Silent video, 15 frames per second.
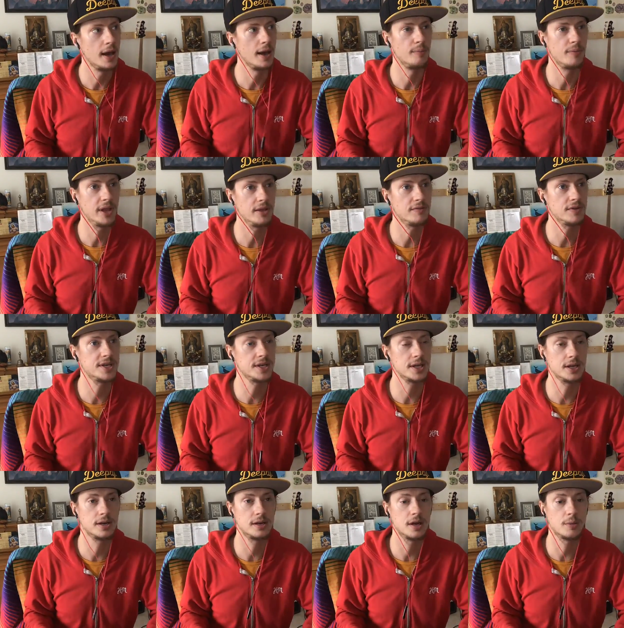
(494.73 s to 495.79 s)
They even
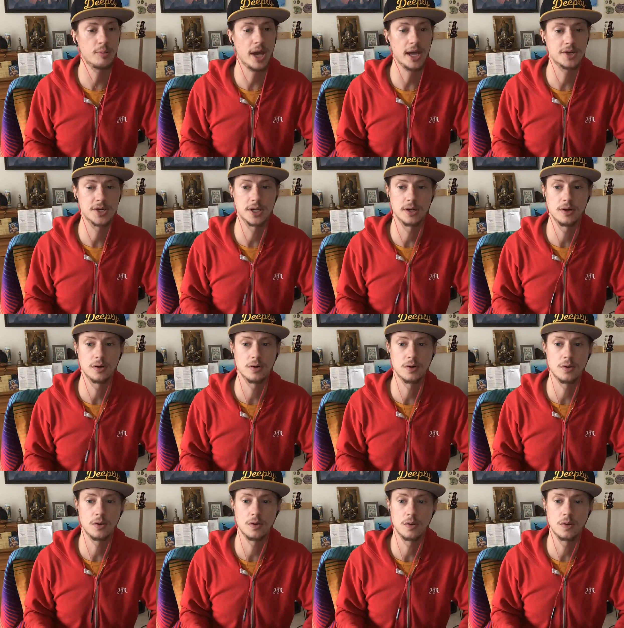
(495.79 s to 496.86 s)
did a patch in
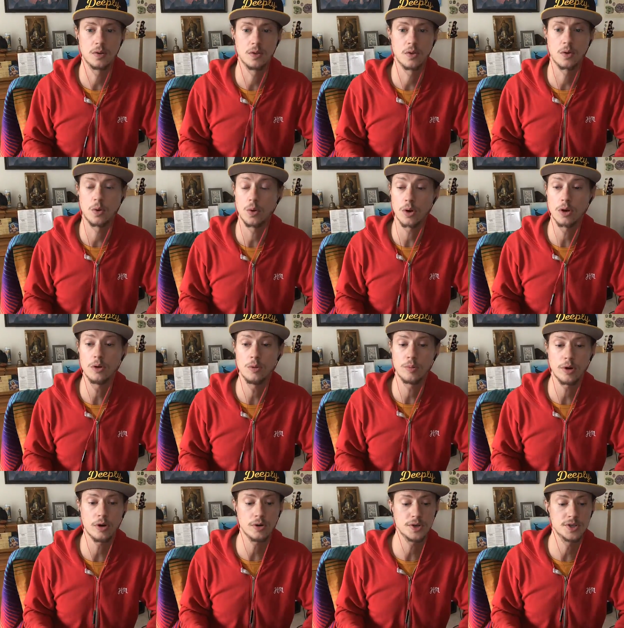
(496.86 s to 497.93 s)
the core
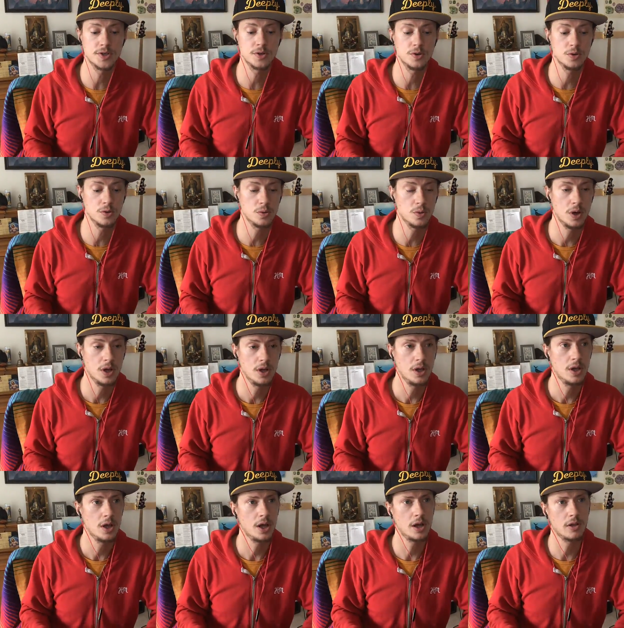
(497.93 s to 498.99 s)
Gutenberg to
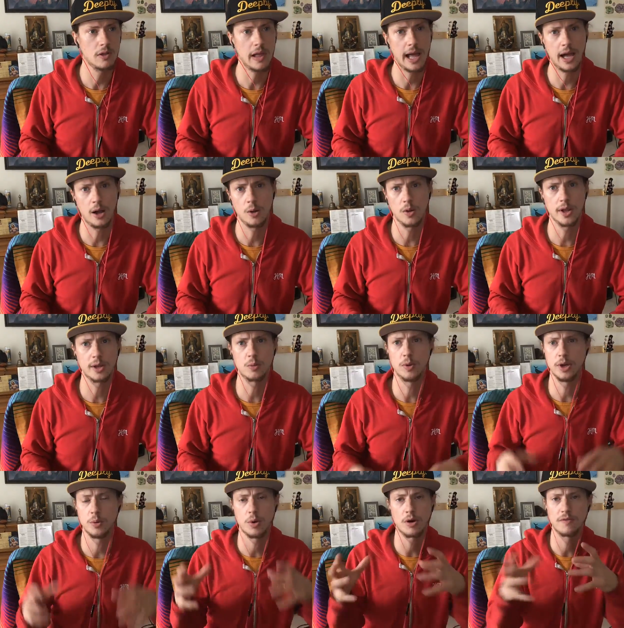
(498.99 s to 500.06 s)
allow, like,
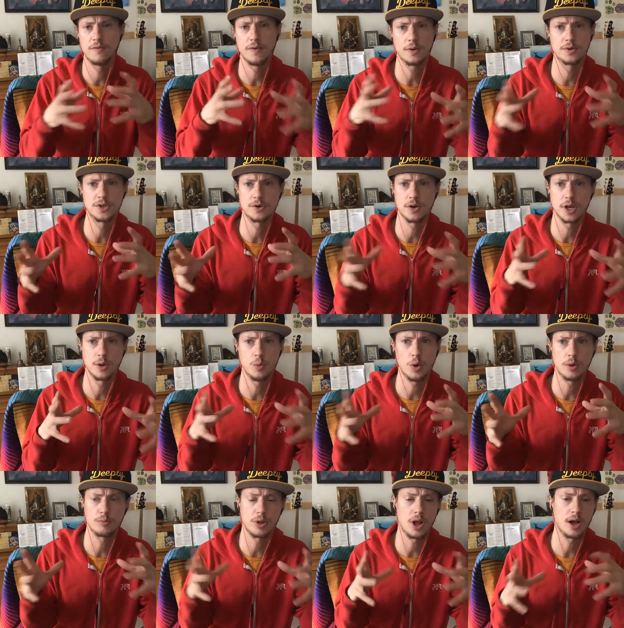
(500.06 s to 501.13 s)
when you are filtering
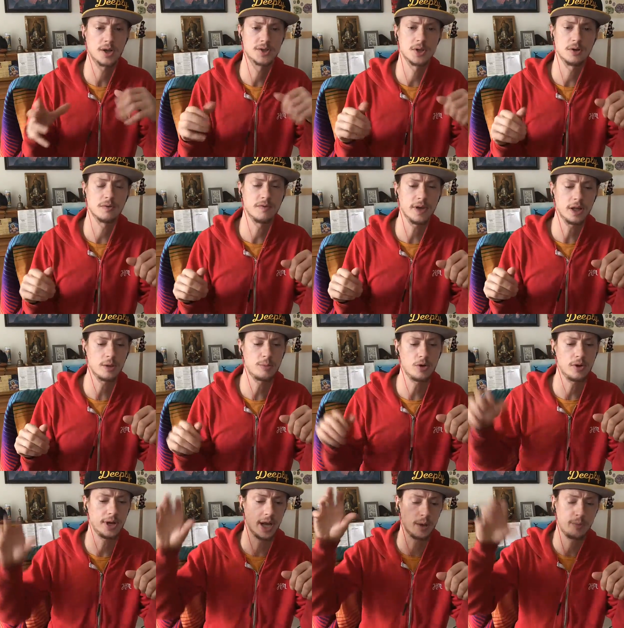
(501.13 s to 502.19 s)
what blocks are
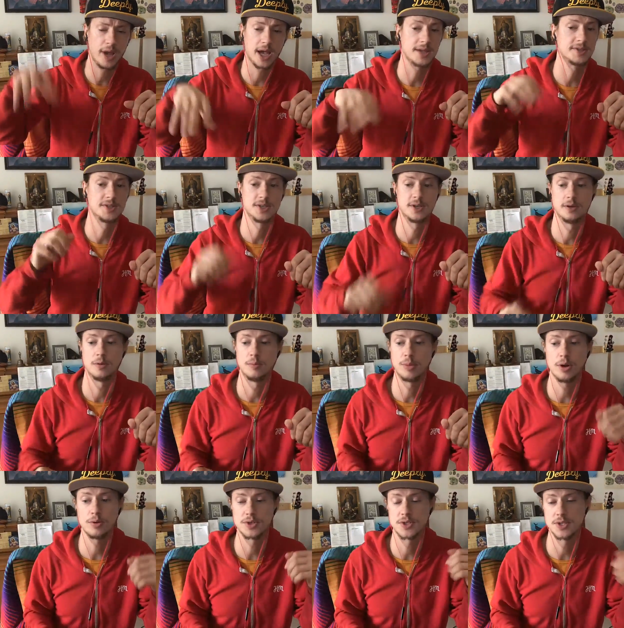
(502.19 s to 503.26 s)
available, it now passes in a
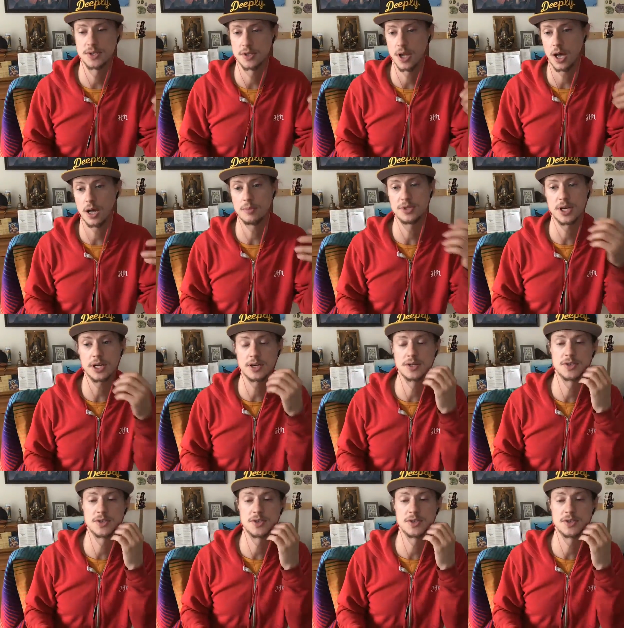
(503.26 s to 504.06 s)
post object.